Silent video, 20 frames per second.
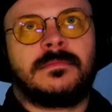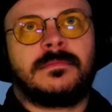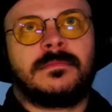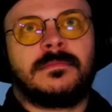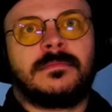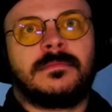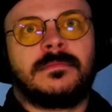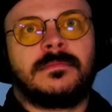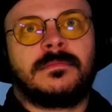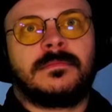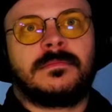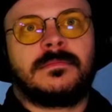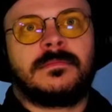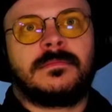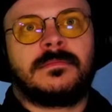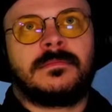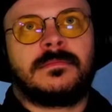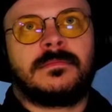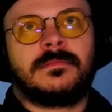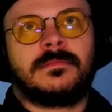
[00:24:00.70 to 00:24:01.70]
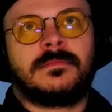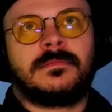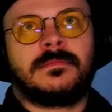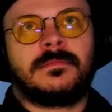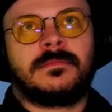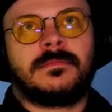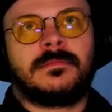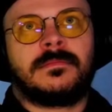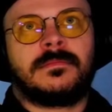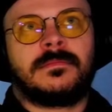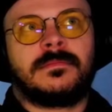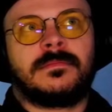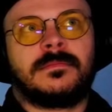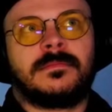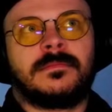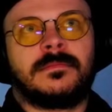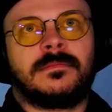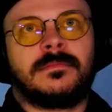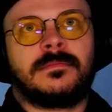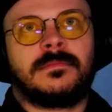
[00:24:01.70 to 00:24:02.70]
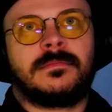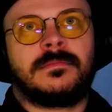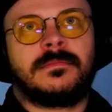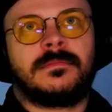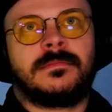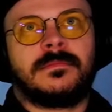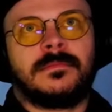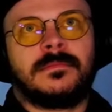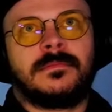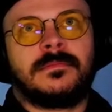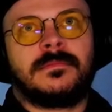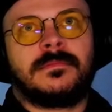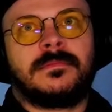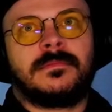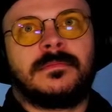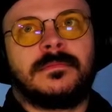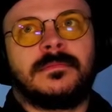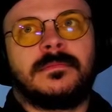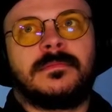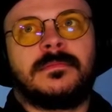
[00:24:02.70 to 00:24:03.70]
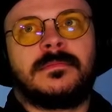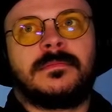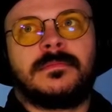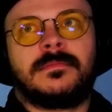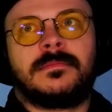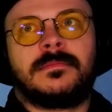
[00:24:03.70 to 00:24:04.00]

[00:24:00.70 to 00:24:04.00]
[no speech]